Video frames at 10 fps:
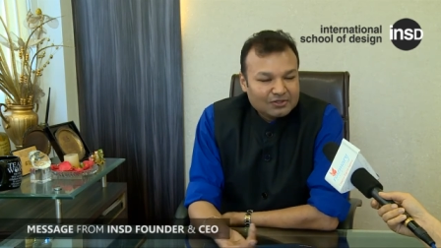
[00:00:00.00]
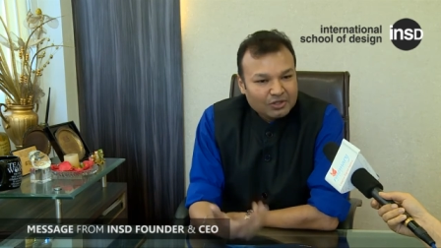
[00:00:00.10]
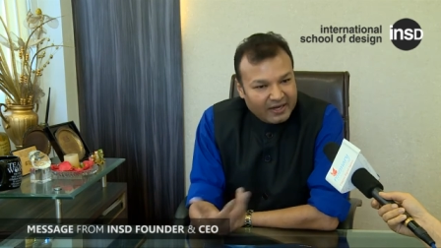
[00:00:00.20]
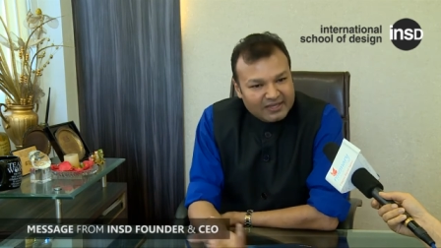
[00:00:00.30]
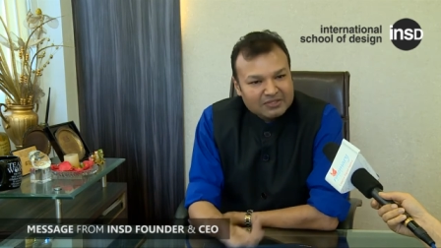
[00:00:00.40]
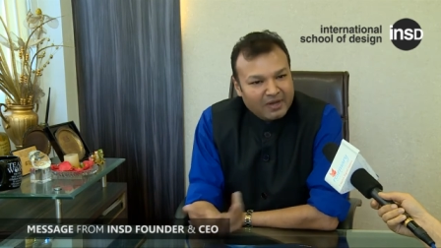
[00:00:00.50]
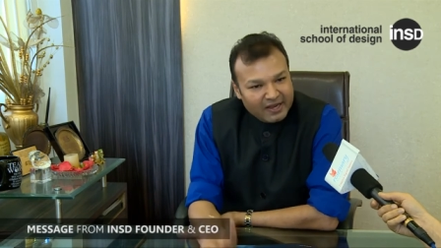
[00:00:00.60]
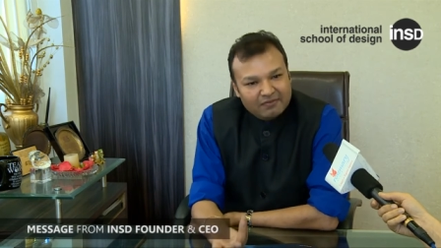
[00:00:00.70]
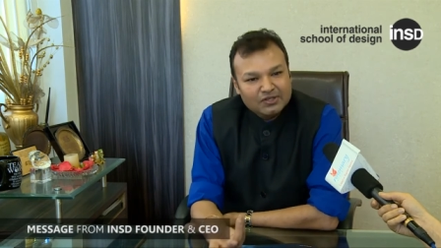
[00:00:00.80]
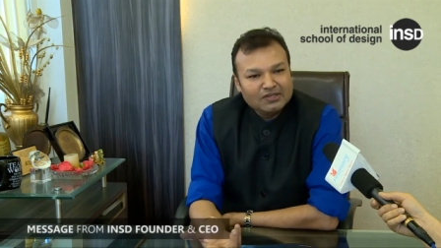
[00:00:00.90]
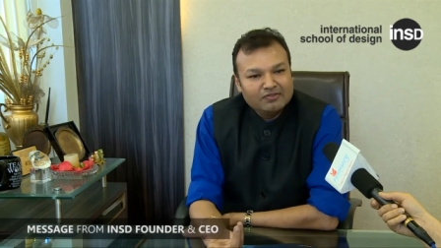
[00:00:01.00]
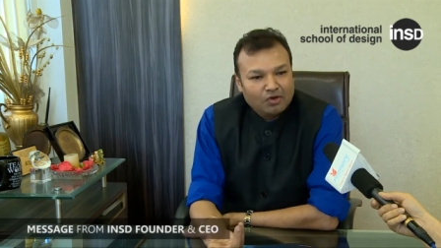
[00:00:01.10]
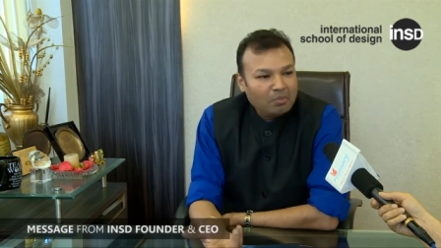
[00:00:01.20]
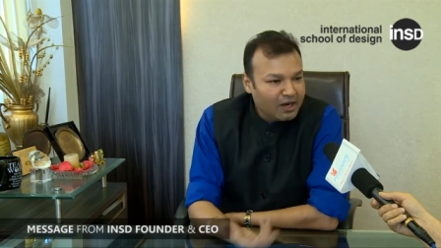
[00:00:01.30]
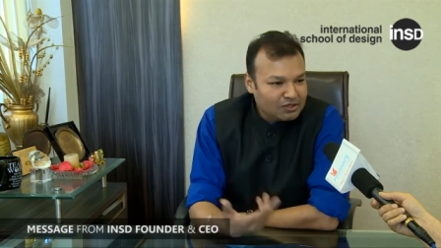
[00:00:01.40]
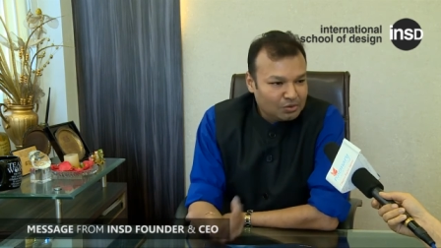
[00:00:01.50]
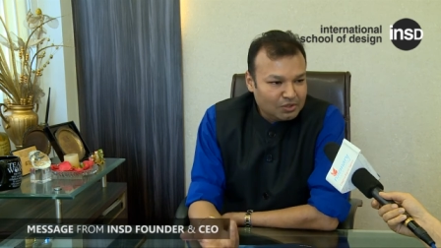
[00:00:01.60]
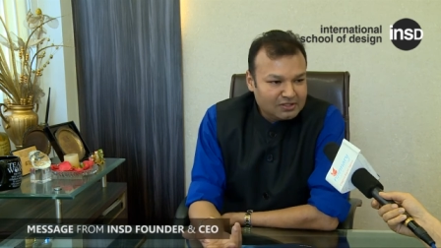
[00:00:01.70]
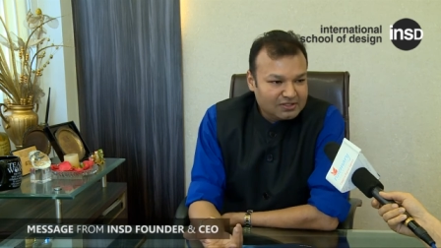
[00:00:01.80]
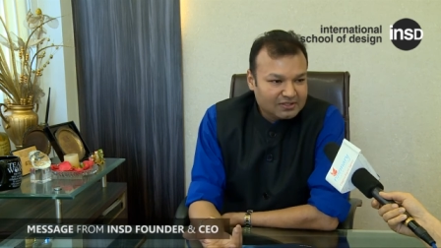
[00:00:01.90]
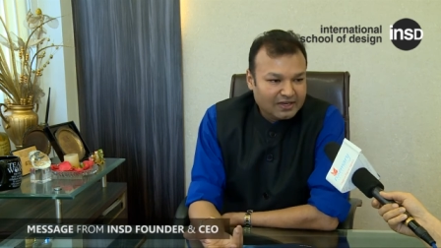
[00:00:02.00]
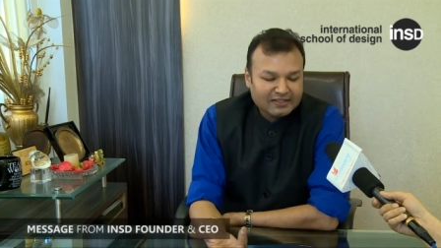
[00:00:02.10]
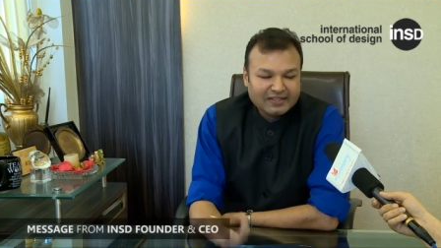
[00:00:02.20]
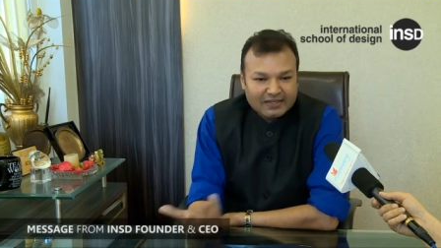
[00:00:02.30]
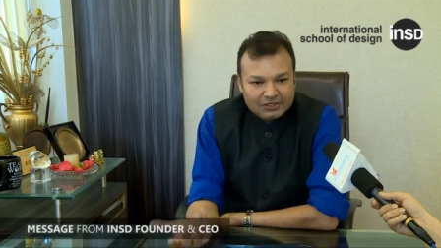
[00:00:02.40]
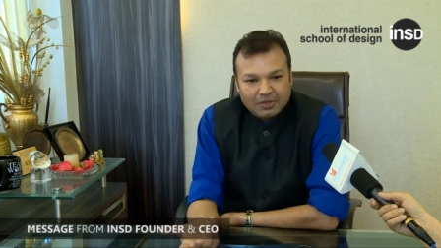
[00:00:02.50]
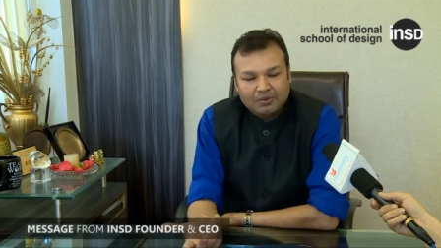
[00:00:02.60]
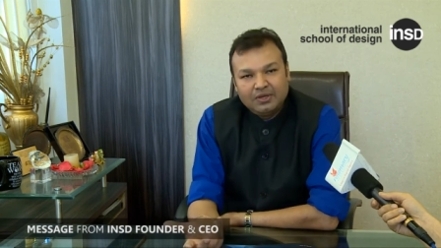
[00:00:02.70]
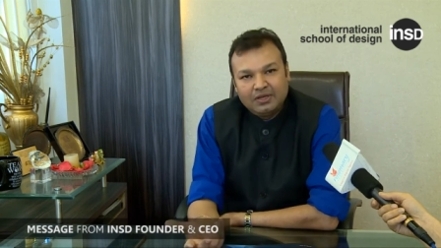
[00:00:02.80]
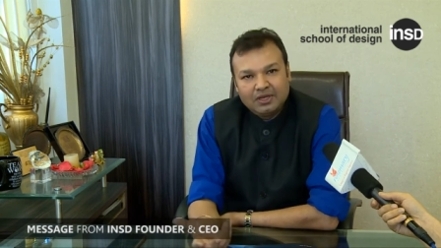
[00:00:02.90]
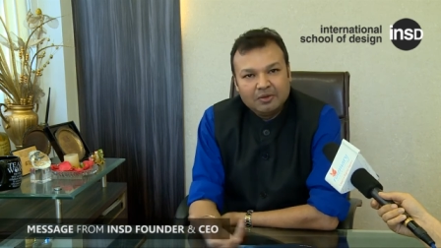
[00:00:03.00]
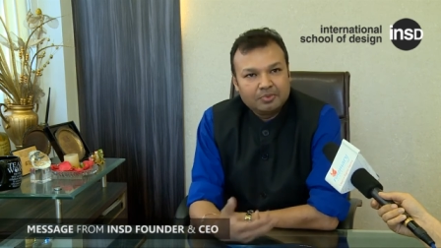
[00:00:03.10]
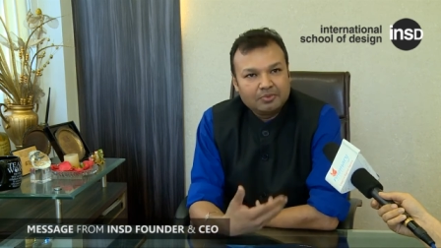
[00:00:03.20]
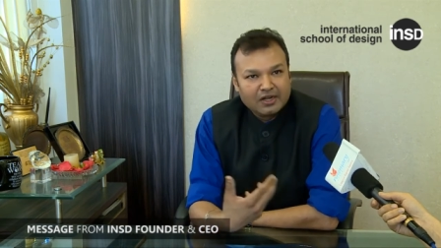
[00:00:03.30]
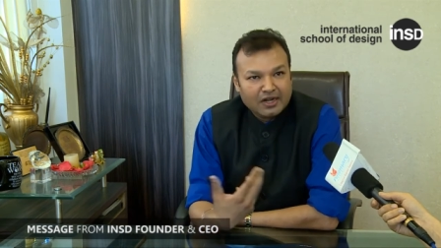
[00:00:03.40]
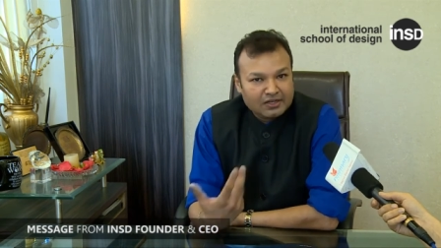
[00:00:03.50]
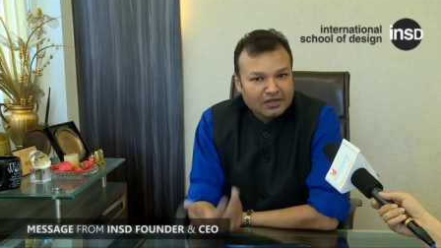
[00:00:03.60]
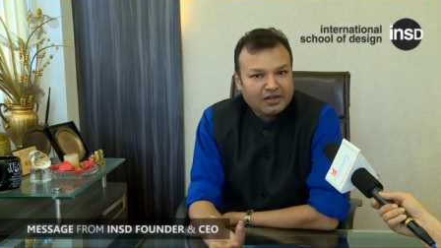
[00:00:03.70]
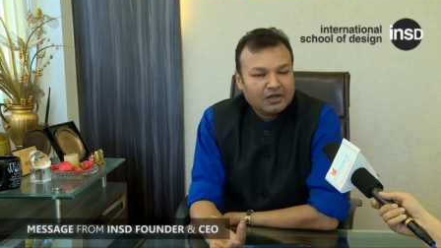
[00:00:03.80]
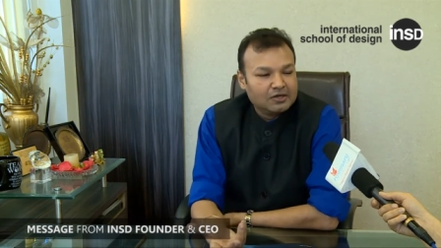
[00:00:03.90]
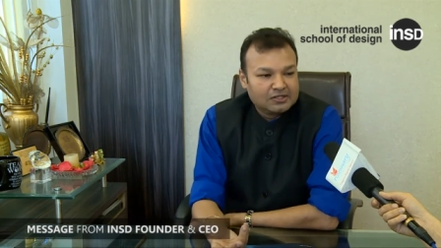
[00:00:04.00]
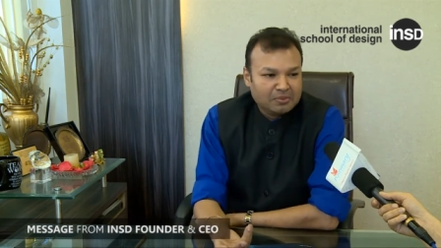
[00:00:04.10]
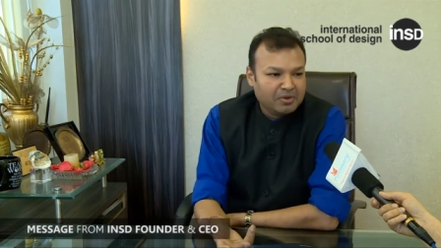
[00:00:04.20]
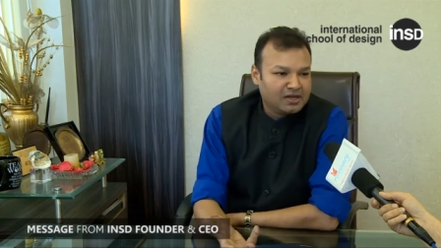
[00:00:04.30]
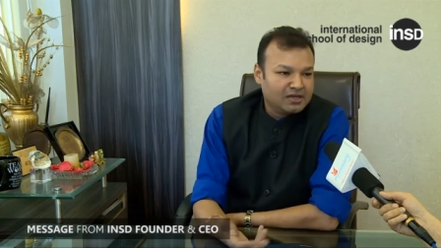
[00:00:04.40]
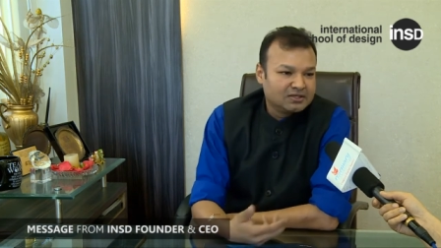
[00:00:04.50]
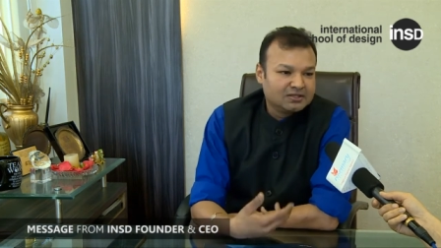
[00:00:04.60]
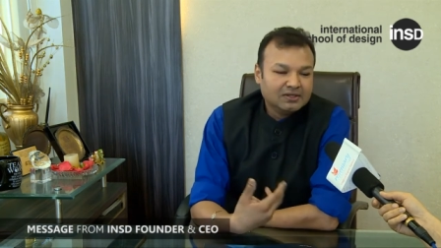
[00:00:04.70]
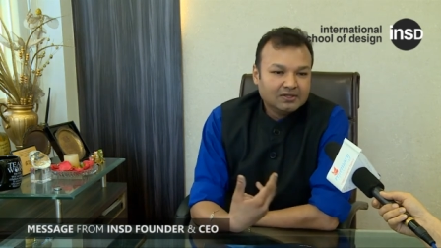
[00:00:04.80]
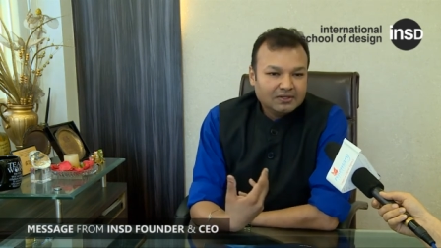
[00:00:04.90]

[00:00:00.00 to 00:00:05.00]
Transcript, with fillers: so that is my vision for my students and that is why we keep conducting regular seminars,